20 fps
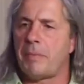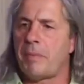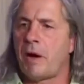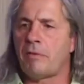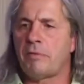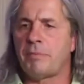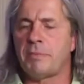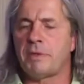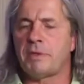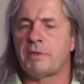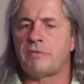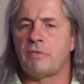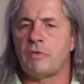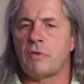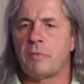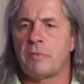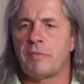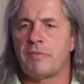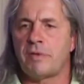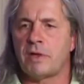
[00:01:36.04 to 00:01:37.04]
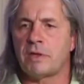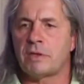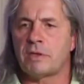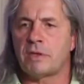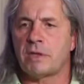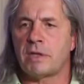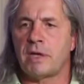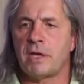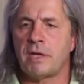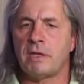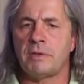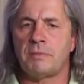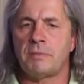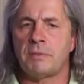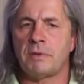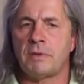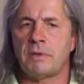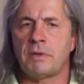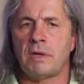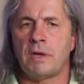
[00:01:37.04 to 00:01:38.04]
a mouthpiece for him if that's the case.
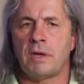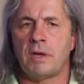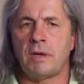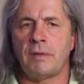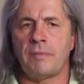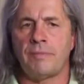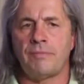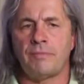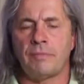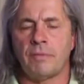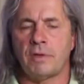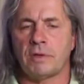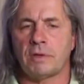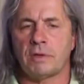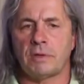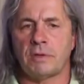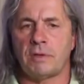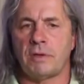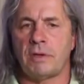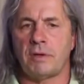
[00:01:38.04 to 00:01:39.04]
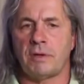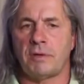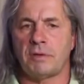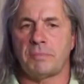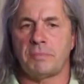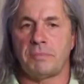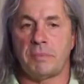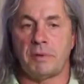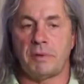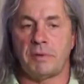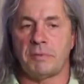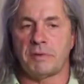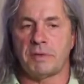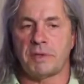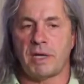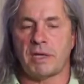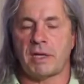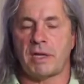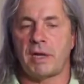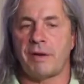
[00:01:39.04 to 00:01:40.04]
But uh, there's you know he, he, was
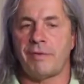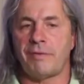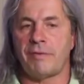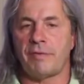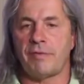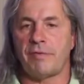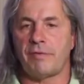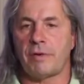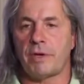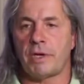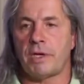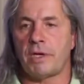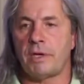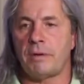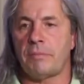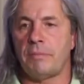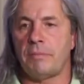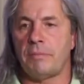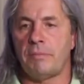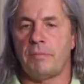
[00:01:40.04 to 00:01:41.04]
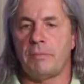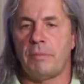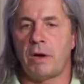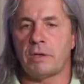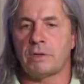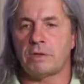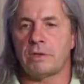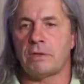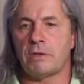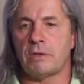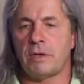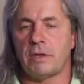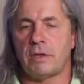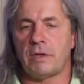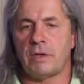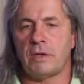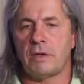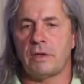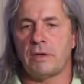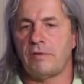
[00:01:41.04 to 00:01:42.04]
that kind of a freaky monster that
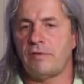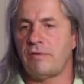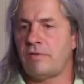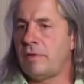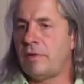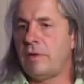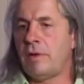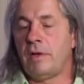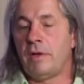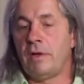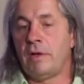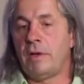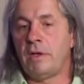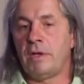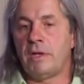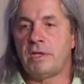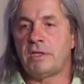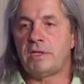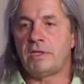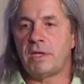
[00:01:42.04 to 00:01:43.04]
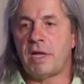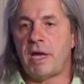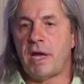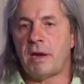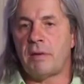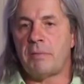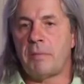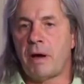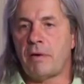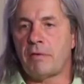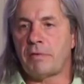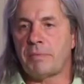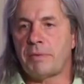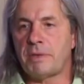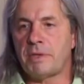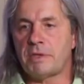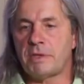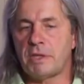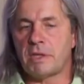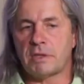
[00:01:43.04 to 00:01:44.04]
he could have easily had a
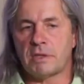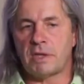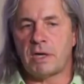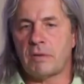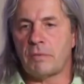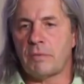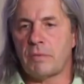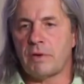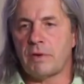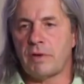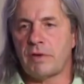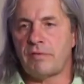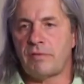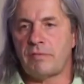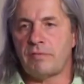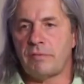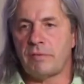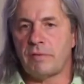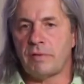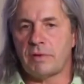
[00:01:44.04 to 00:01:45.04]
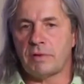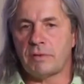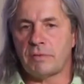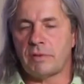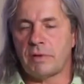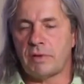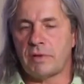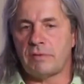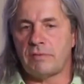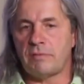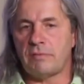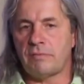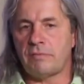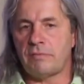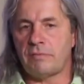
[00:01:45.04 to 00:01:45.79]
mouthpiece. That's kind of where they that's where they